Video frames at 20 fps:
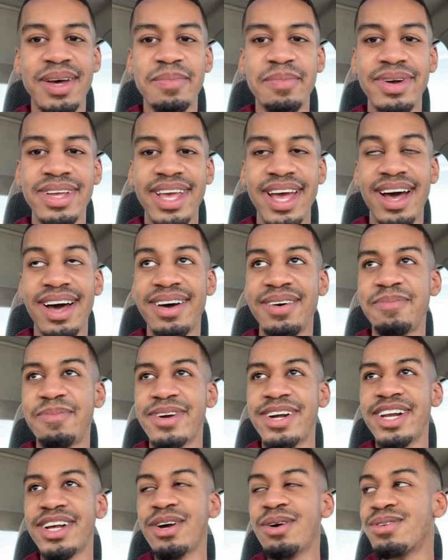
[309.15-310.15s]
But yeah, we're
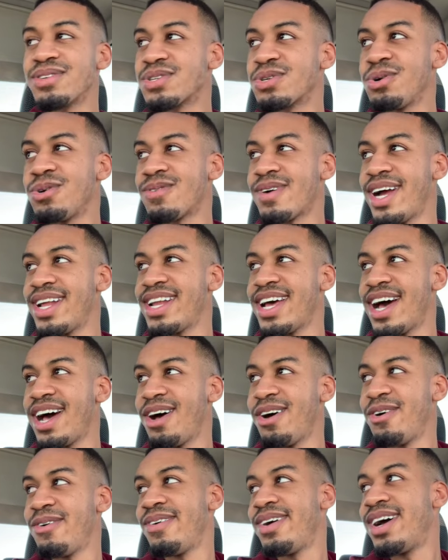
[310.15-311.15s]
gonna go to school right
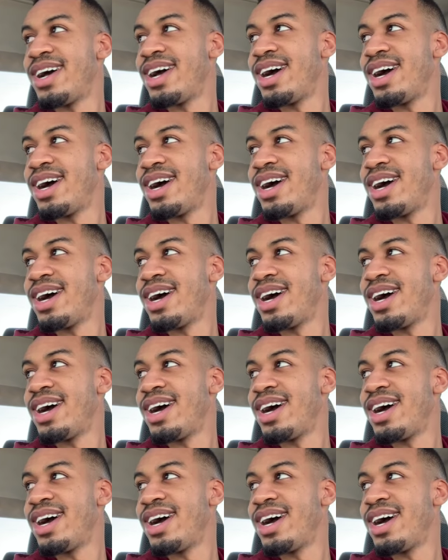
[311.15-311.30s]
now.